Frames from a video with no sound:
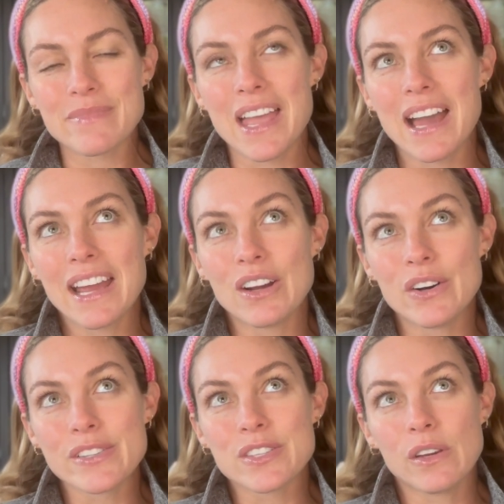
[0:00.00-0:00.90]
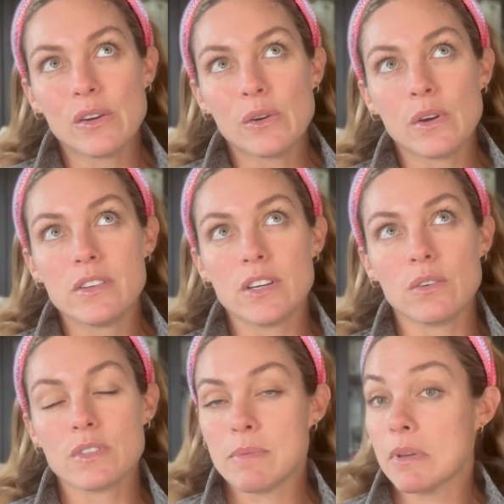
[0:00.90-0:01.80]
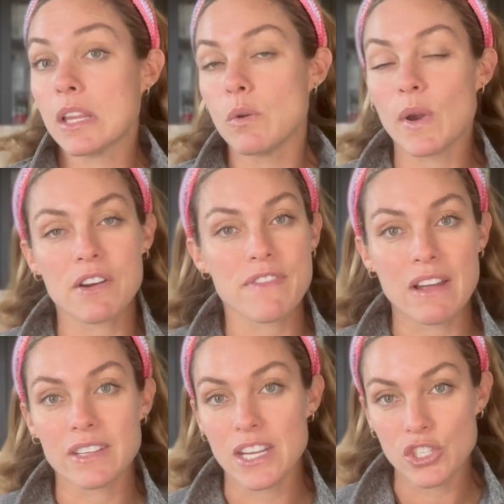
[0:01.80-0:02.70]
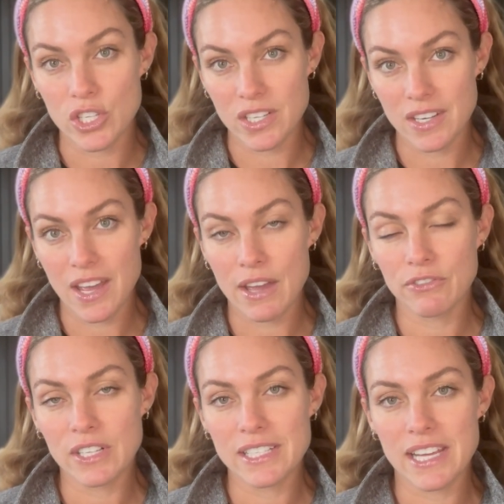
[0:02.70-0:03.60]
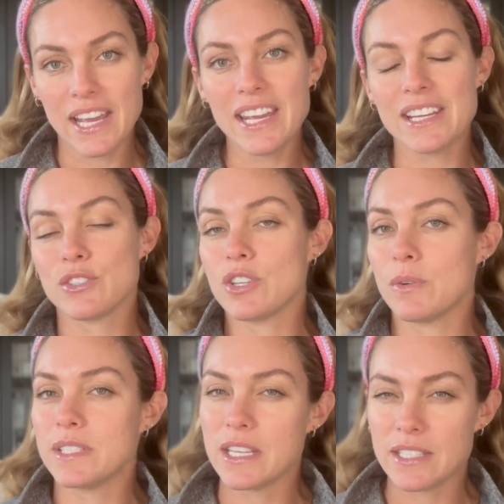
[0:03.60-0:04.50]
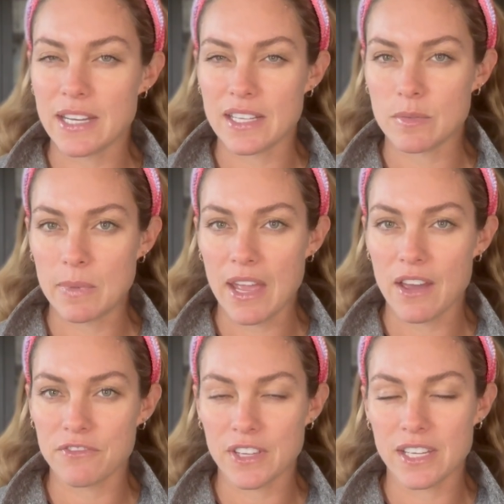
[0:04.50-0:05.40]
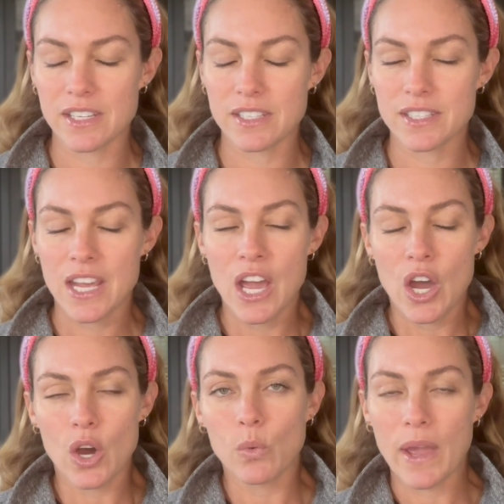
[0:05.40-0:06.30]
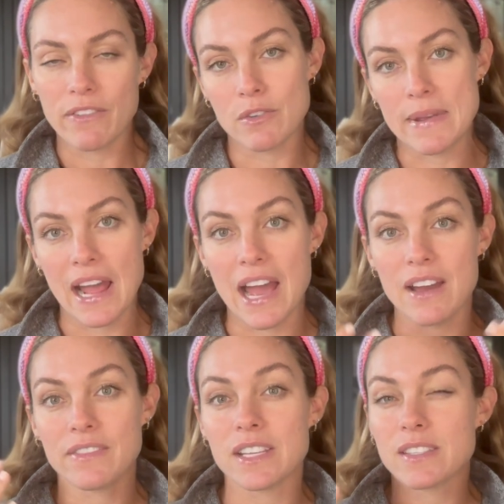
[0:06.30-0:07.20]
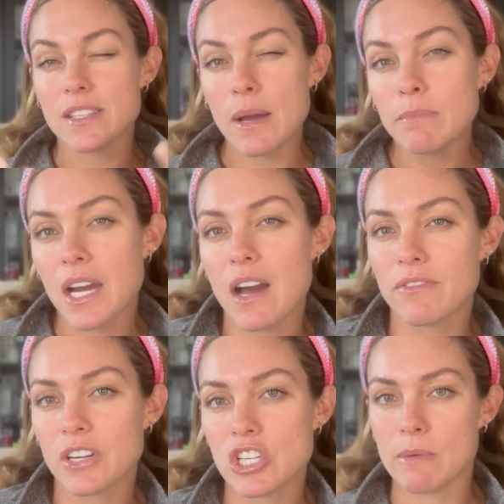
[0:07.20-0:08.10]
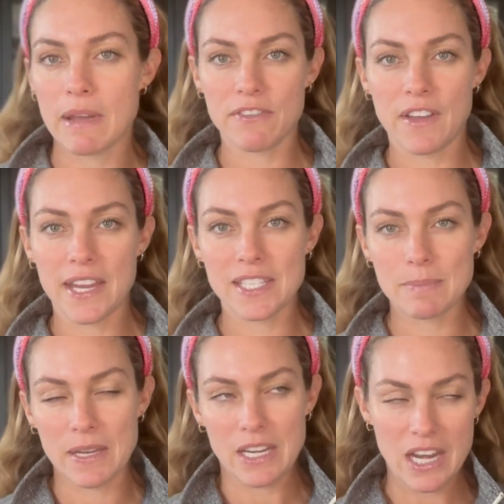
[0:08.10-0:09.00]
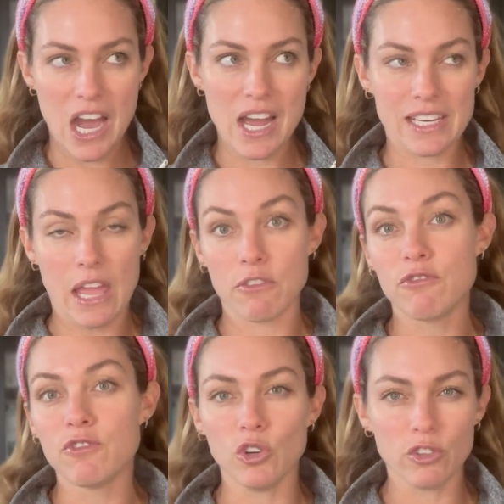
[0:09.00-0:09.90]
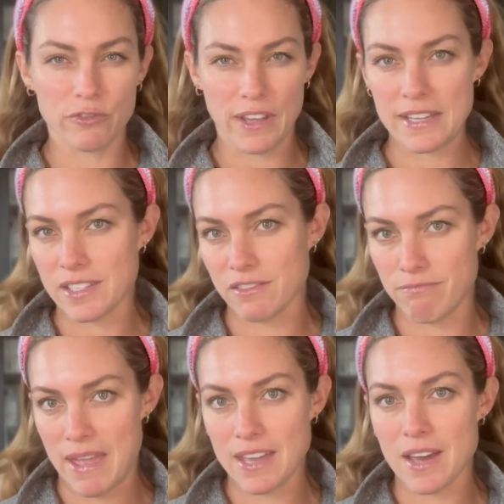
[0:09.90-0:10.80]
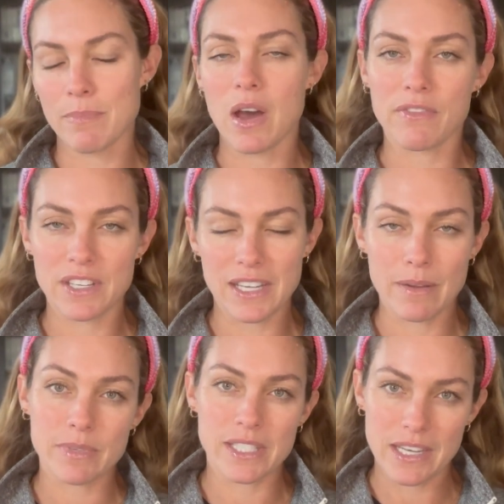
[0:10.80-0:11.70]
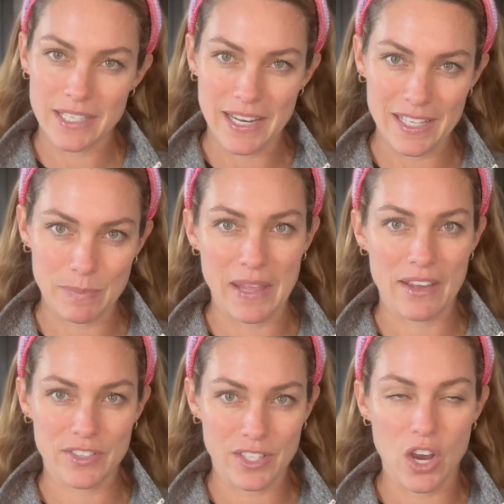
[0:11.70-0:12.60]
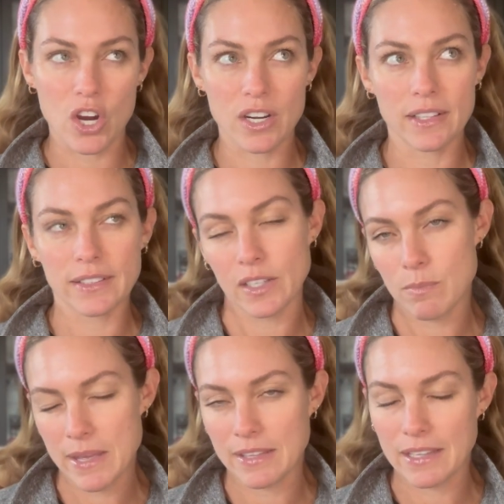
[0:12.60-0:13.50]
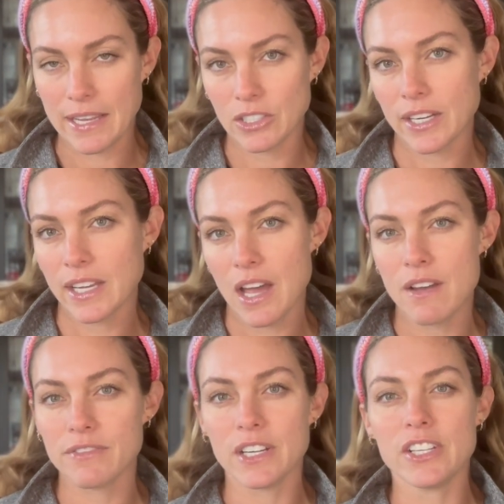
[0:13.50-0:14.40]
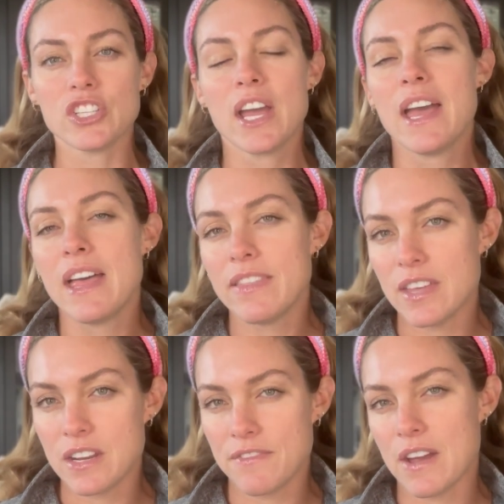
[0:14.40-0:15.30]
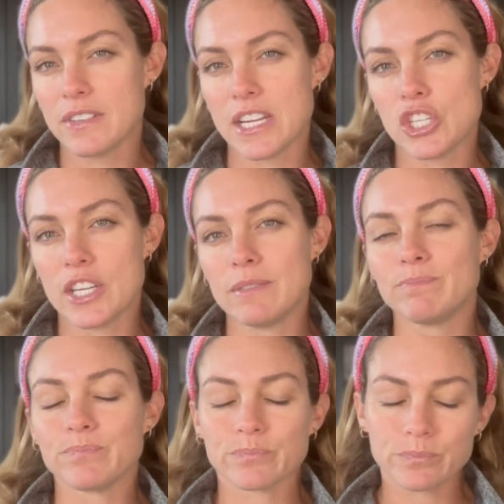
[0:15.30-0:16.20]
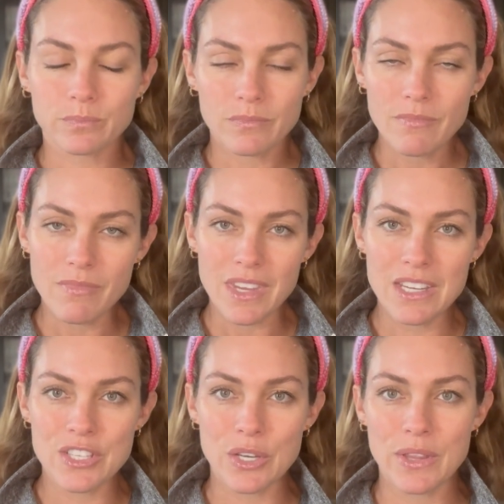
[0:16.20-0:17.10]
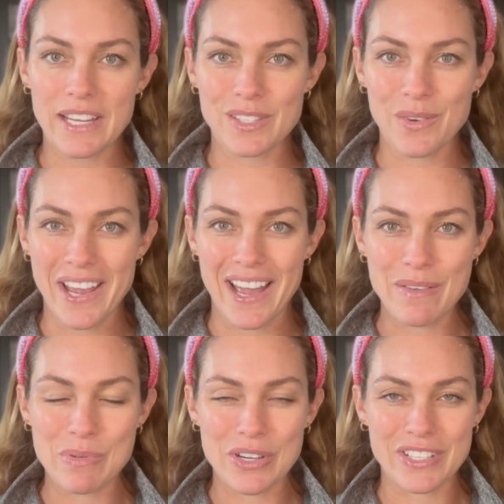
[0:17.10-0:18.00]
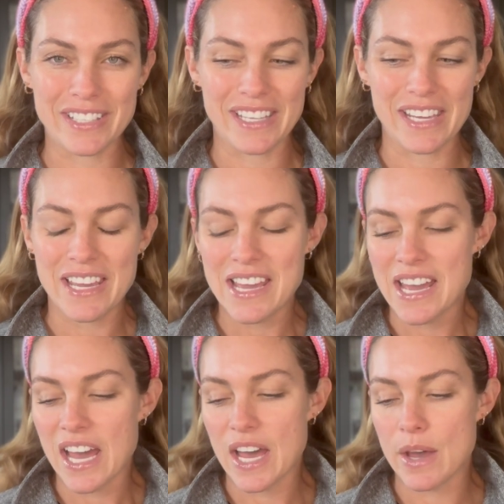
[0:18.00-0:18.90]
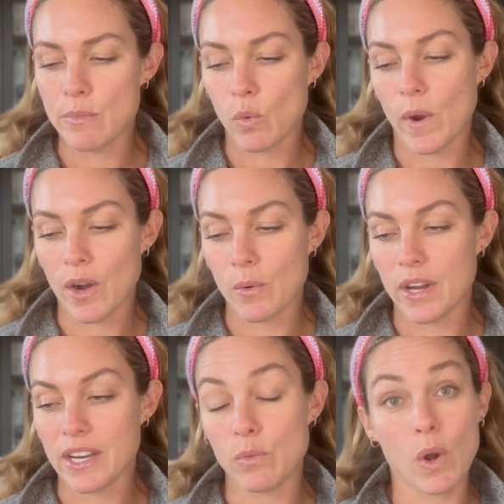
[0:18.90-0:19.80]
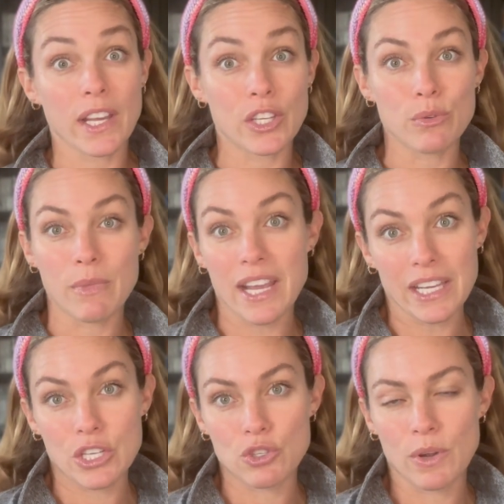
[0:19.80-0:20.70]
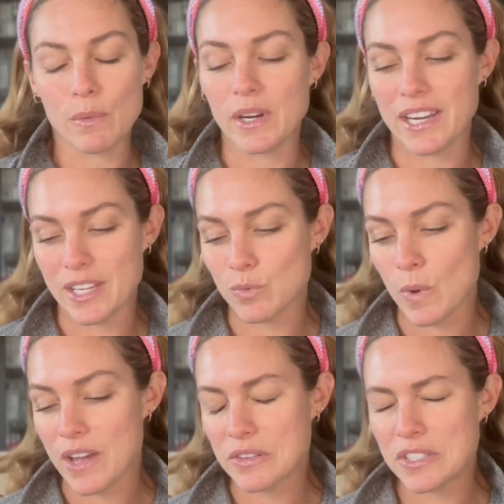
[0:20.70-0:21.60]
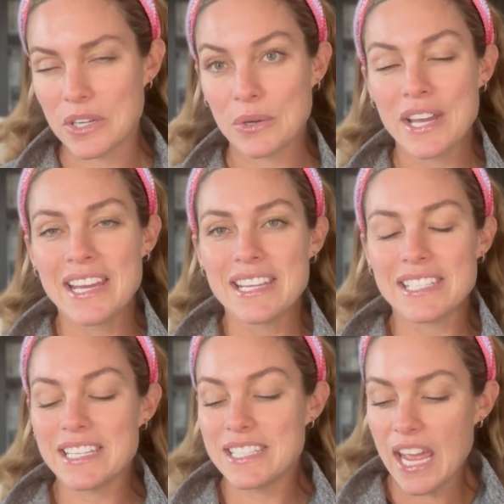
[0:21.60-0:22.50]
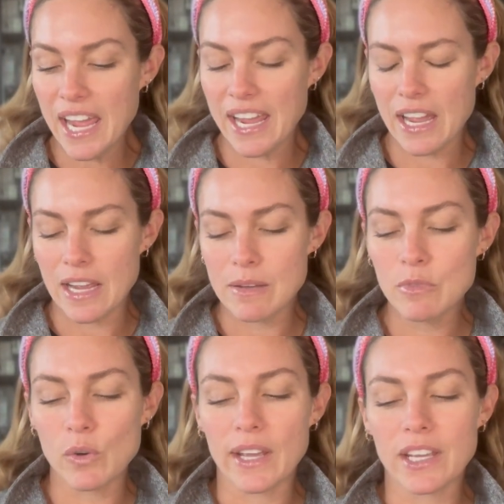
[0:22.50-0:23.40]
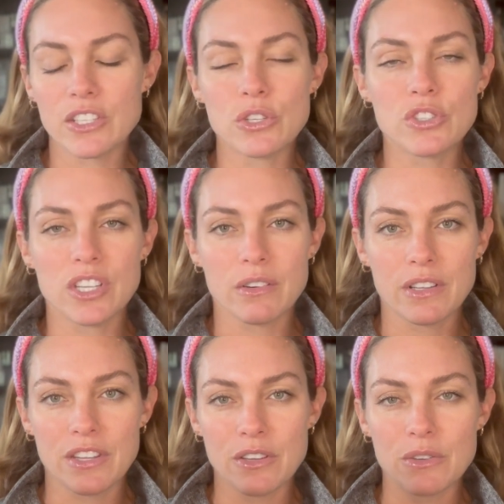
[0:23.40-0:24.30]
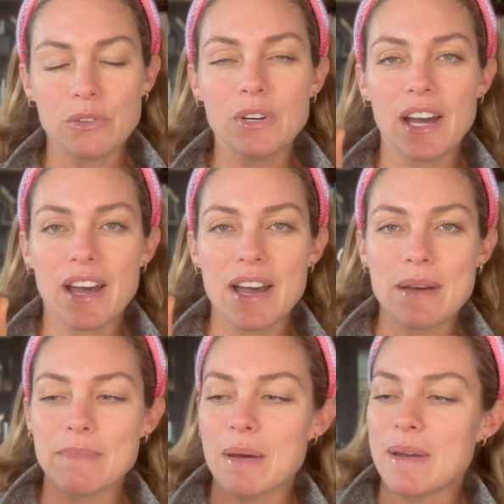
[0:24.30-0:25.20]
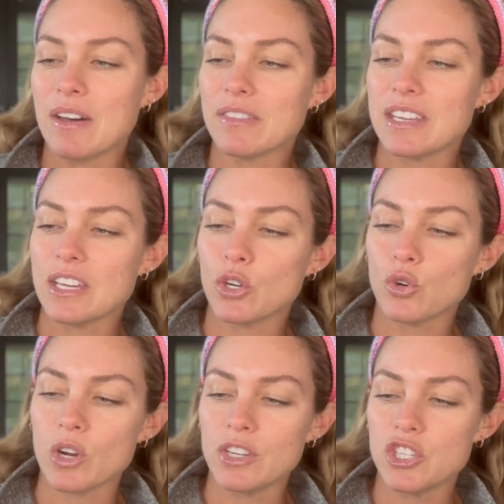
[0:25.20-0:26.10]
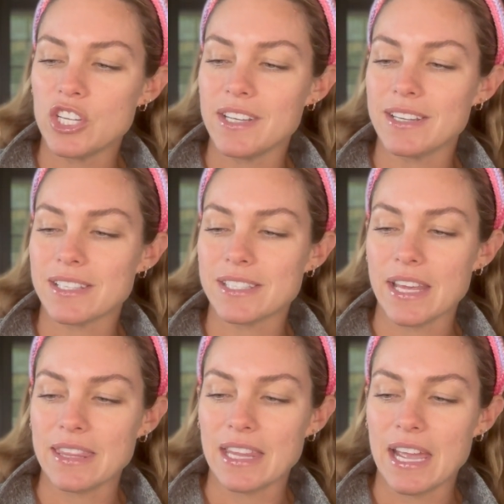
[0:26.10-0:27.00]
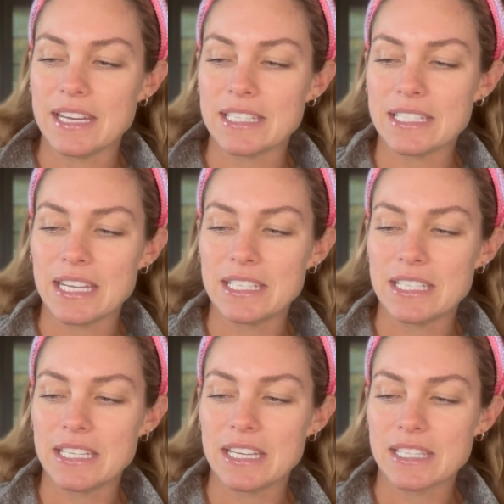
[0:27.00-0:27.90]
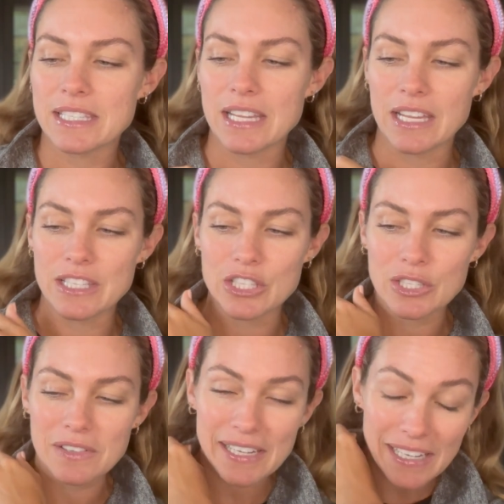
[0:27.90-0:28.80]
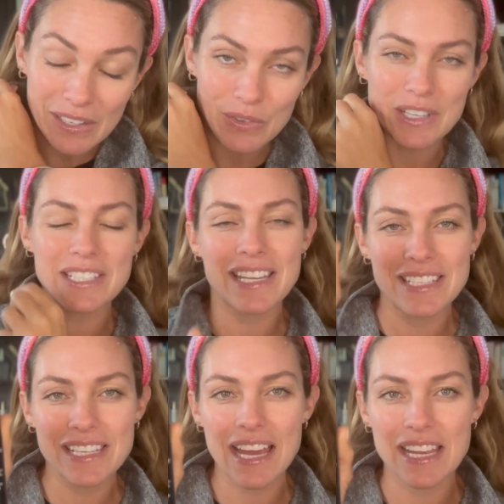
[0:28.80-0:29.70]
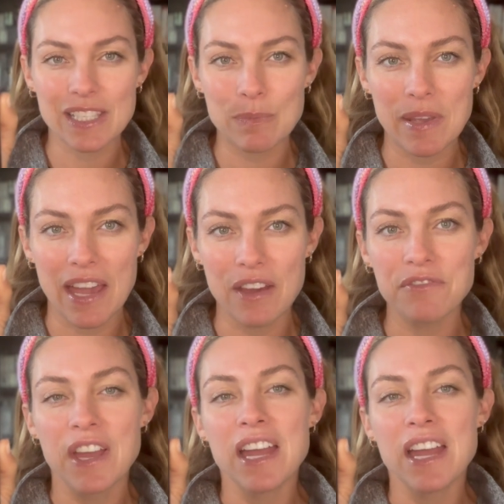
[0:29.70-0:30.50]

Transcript: I also don't typically wear foundation every day, and so a tinted SPF is a way for me to have some coverage on my face, but not a full face of makeup. Oftentimes, tinted SPFs are a little bit lighter in coverage than a foundation, and so that's why I personally wear one and why you might enjoy one as well. So today I am going to share with you about the Crunchi Sunlight Tinted Sunscreen, or Tinted SPF.